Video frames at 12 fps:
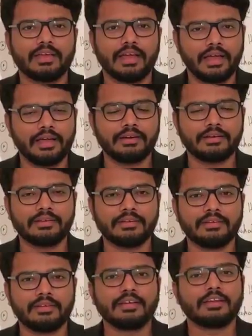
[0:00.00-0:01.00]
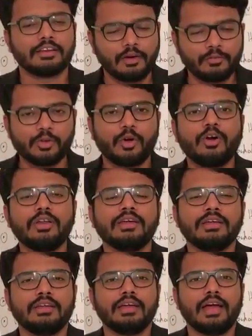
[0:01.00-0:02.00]
and love you all,
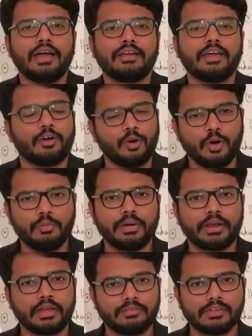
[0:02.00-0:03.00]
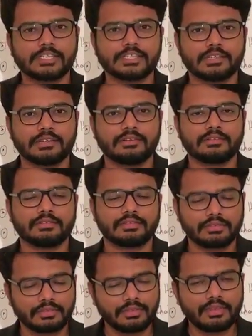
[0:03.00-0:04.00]
and I hope and I wish
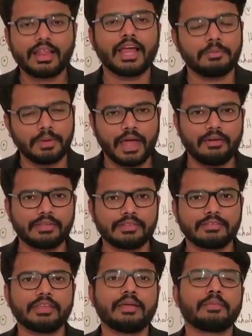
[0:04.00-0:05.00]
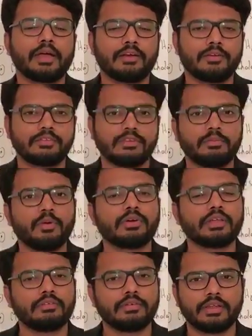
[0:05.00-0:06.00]
I'll be having the same kind of support
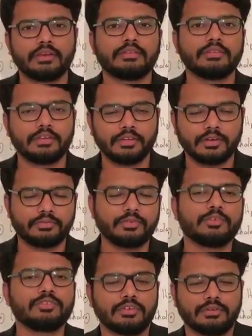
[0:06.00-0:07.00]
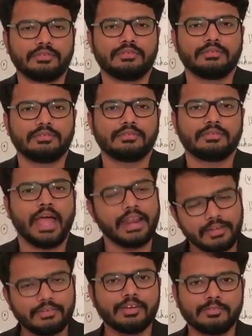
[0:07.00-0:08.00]
even in the near future. And
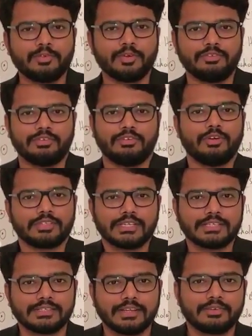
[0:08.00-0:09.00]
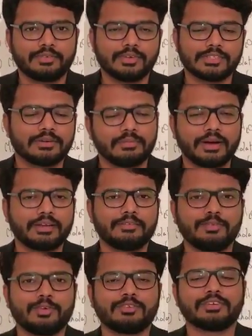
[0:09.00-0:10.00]
even in future, not just near future, but in
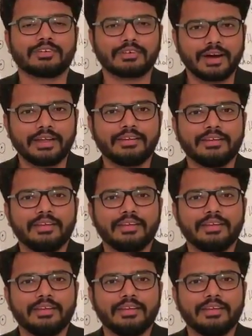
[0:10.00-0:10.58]
future, right?